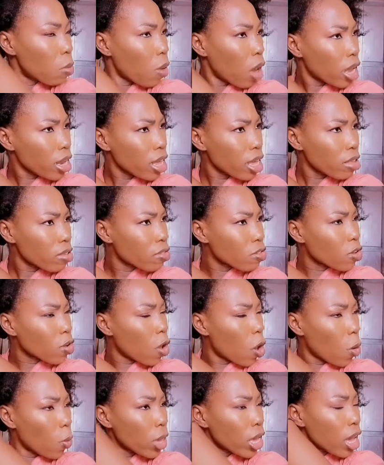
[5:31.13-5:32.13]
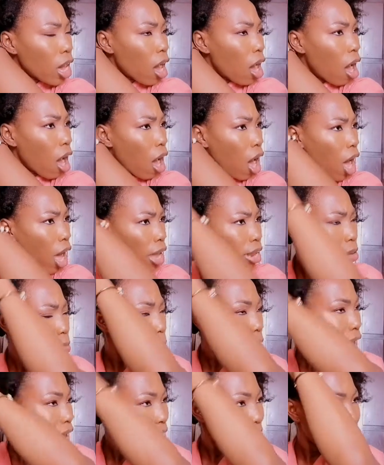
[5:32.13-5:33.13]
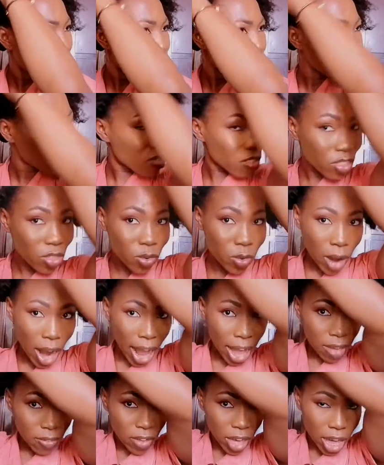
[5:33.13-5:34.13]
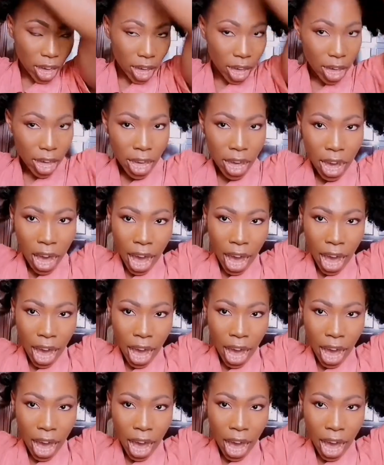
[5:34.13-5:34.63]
what is going on? My hair is thriving.